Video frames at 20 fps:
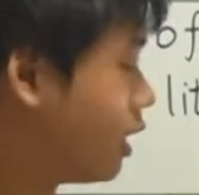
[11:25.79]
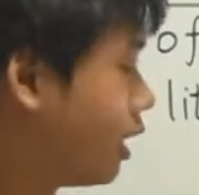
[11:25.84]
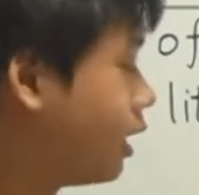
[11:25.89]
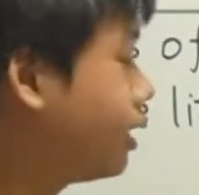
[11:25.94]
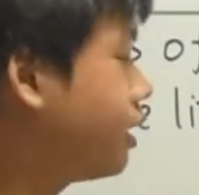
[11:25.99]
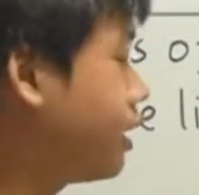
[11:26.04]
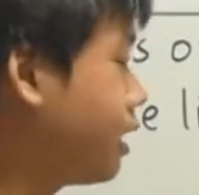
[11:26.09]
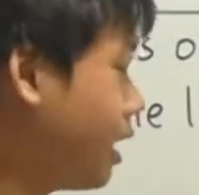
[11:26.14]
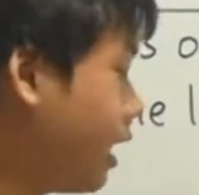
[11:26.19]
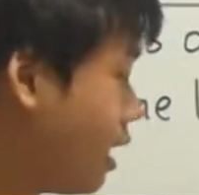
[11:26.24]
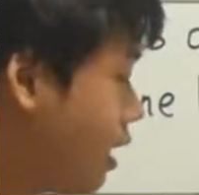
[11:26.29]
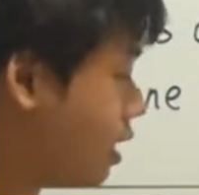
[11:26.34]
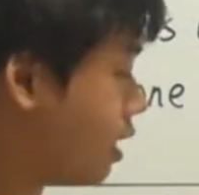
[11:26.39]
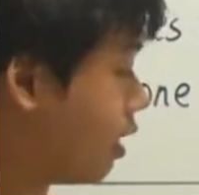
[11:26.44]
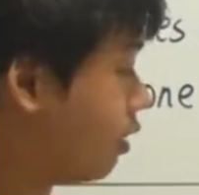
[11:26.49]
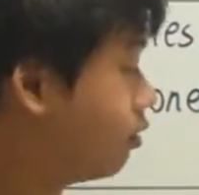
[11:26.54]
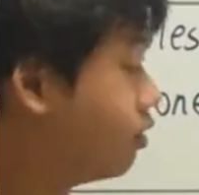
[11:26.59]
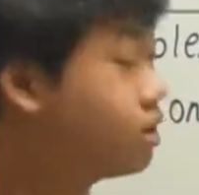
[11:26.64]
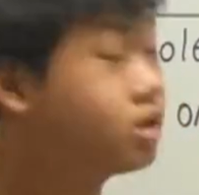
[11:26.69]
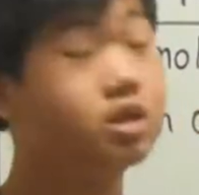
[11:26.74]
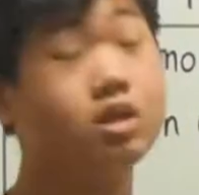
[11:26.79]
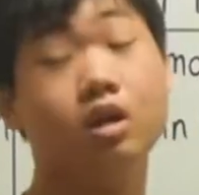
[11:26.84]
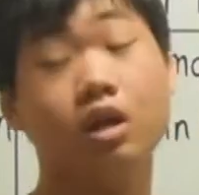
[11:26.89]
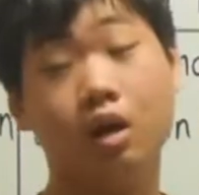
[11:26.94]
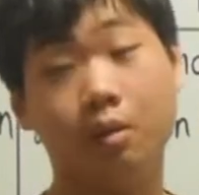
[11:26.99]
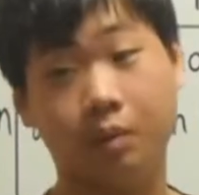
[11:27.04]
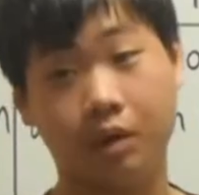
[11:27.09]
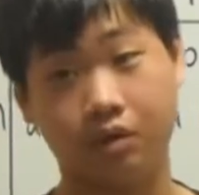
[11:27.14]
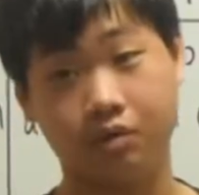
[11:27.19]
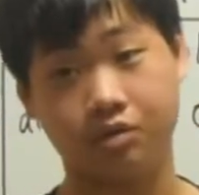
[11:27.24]
that can have this
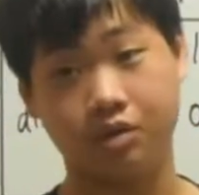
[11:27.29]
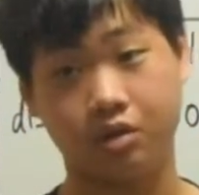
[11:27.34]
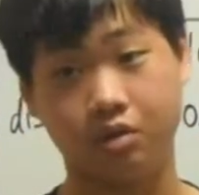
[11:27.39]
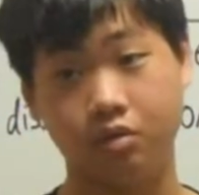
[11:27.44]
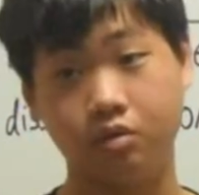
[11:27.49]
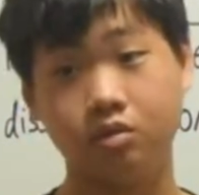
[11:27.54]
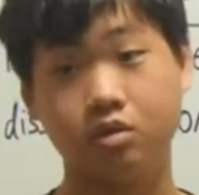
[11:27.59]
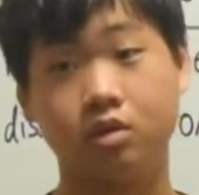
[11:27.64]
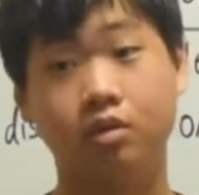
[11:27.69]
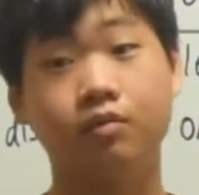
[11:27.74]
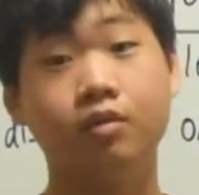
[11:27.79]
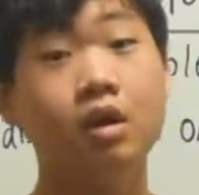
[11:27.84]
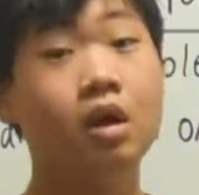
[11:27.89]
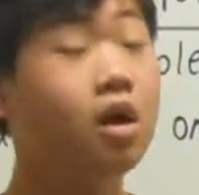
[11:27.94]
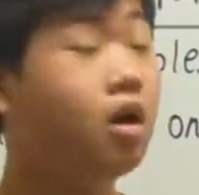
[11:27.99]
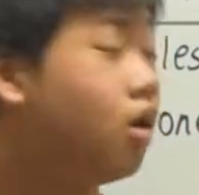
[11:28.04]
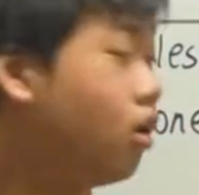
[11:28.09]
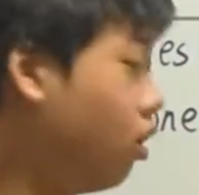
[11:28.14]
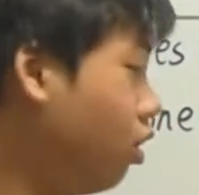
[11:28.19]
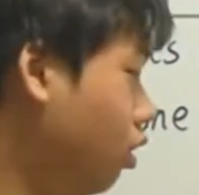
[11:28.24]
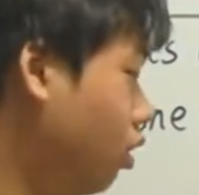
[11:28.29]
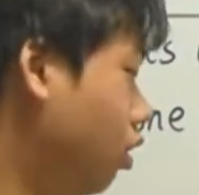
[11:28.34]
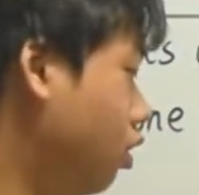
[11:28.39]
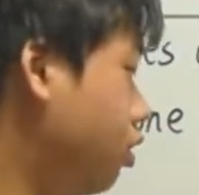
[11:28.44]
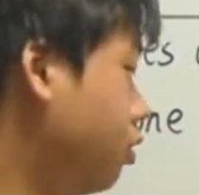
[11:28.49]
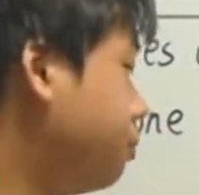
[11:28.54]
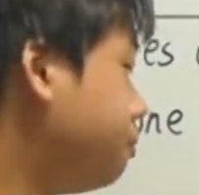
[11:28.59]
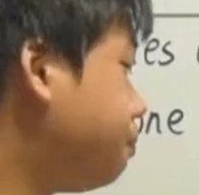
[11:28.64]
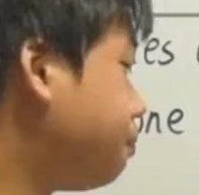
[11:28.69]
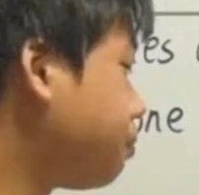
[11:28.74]
amount of solute,
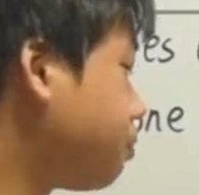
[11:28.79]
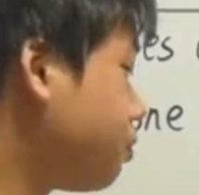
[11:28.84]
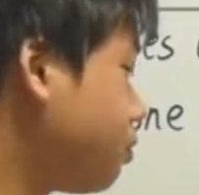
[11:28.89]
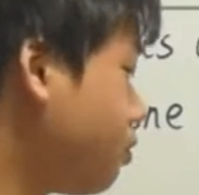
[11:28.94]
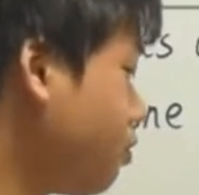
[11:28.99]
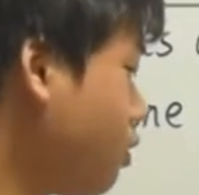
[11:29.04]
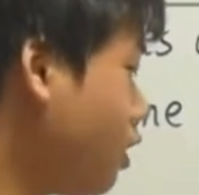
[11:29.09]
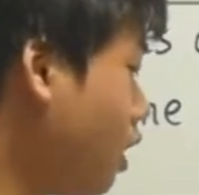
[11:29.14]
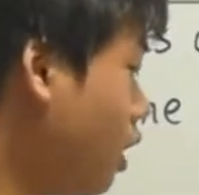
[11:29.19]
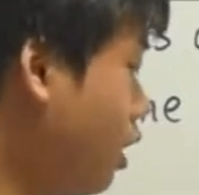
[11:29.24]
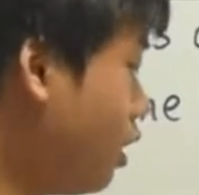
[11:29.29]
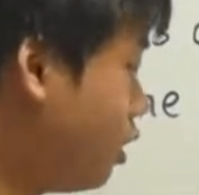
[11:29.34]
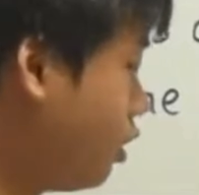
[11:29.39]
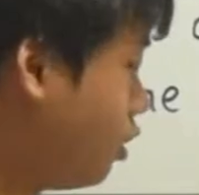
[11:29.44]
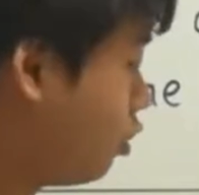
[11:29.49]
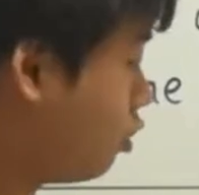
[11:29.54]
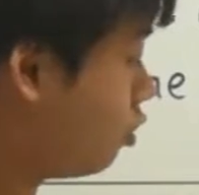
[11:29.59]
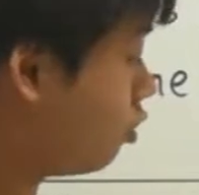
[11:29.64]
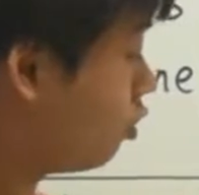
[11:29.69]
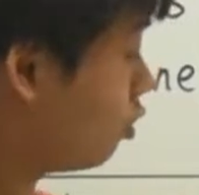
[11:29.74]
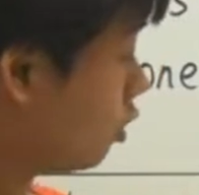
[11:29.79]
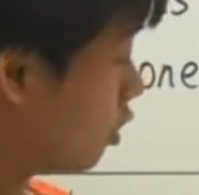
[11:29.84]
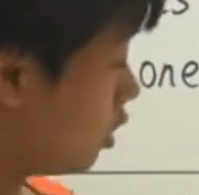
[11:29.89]
or you